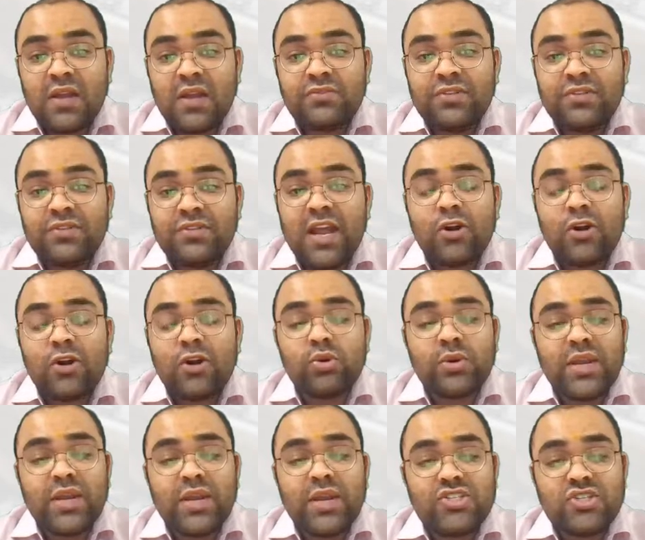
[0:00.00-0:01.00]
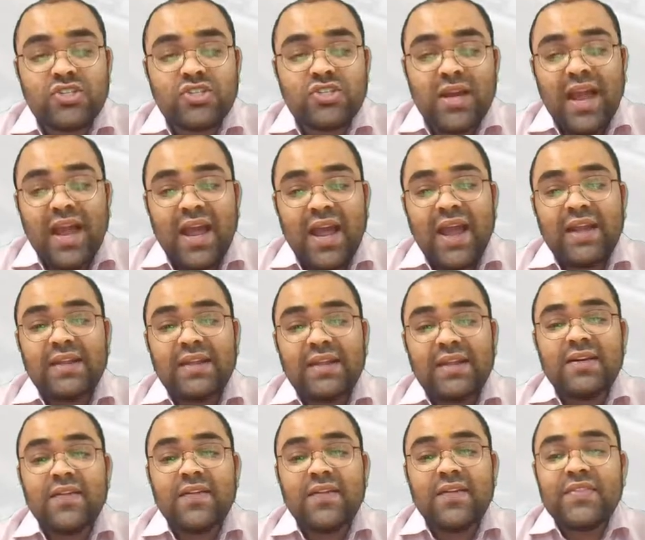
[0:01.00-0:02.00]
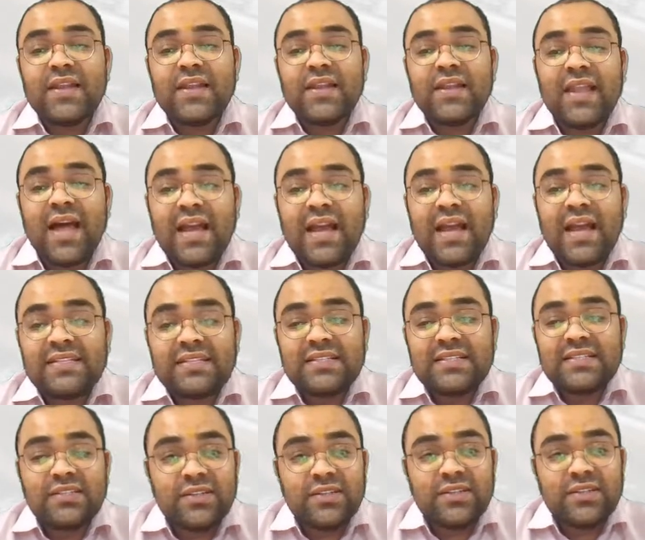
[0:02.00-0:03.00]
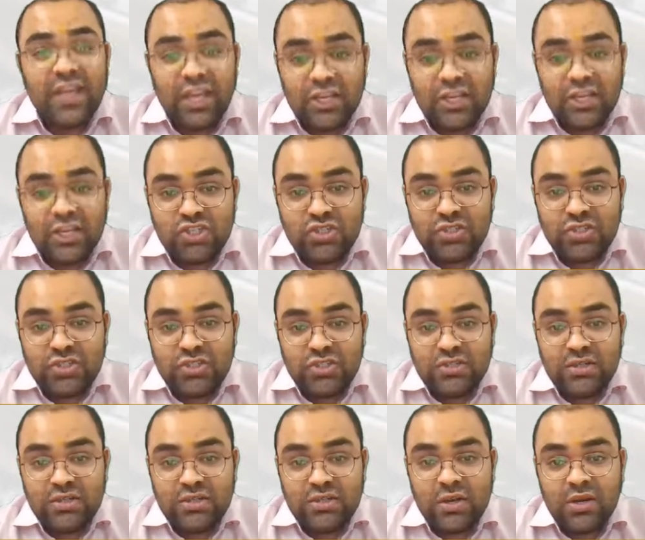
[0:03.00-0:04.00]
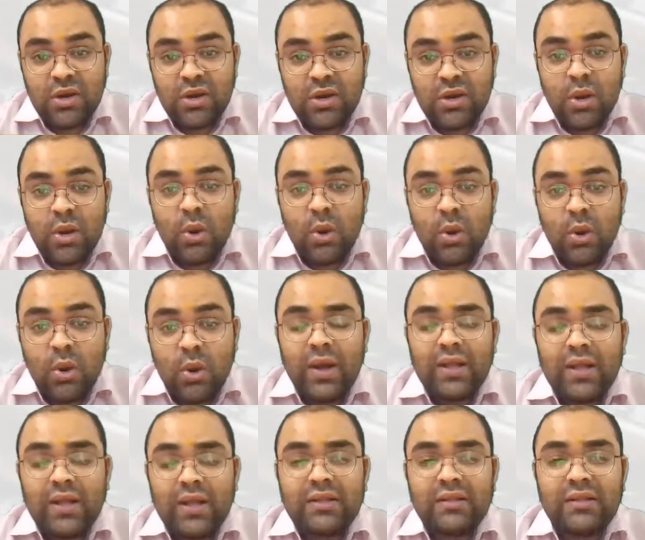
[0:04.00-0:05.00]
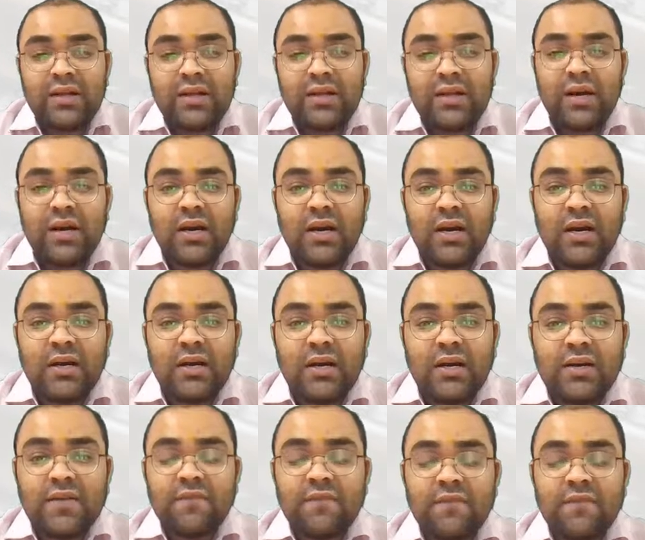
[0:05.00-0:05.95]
narrow gauge, and the light gauge. Well,